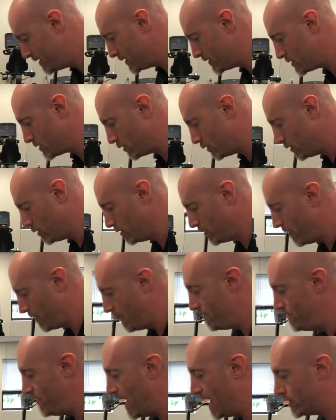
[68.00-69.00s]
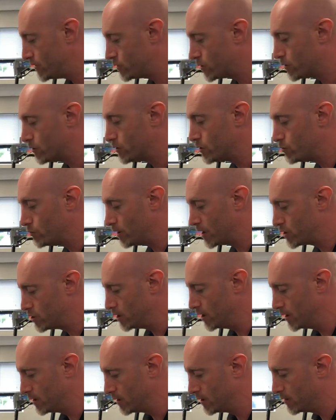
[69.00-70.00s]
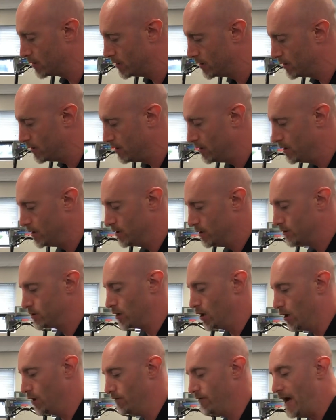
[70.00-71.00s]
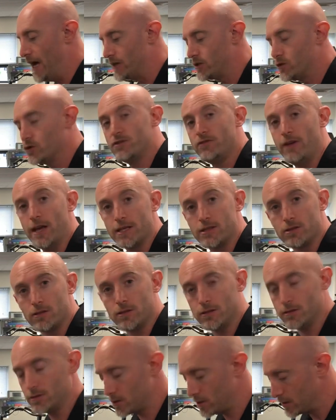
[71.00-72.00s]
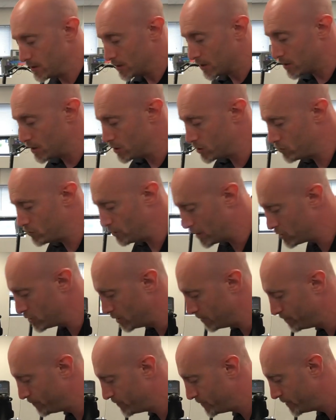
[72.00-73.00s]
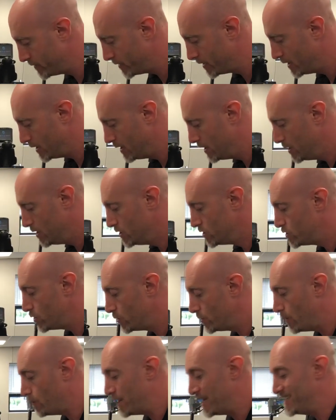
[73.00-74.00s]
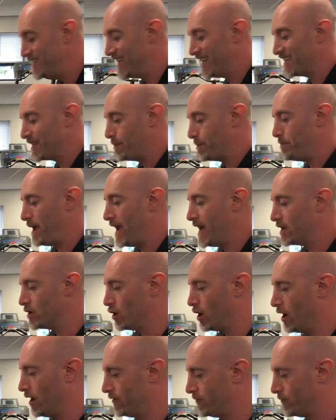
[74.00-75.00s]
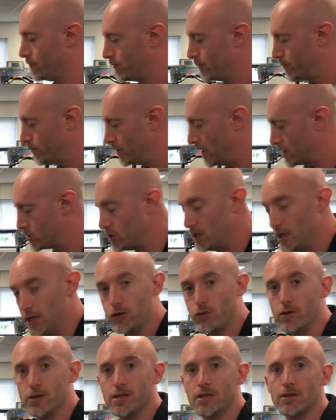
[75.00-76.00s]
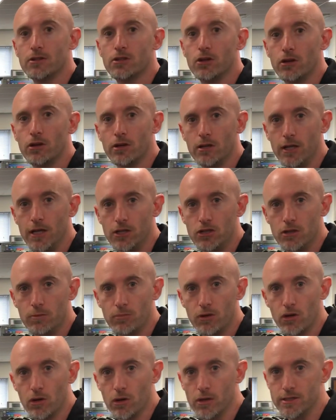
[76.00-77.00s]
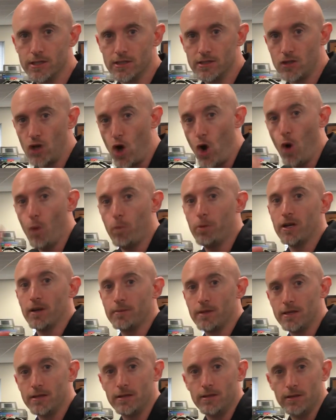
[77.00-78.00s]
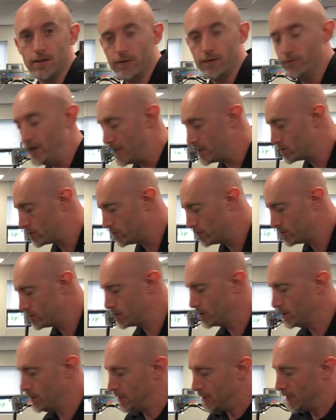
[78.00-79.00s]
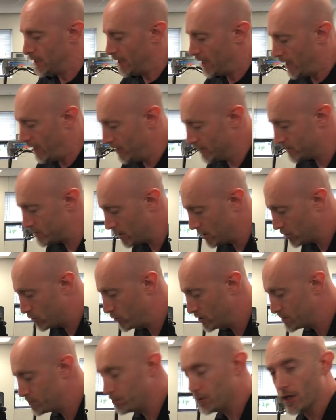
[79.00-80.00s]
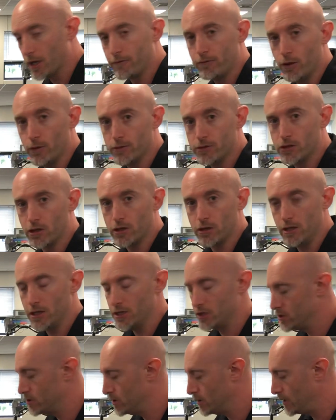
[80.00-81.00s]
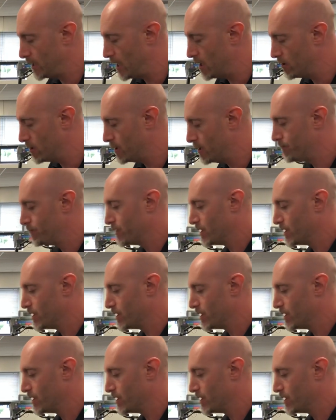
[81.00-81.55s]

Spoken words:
distal vasoconstriction. So vaso is vessel, constriction. So then when I take the band off, we're actually increasing circulation because it's opening up the vessels, and it's going to increase blood flow and circulation to the area.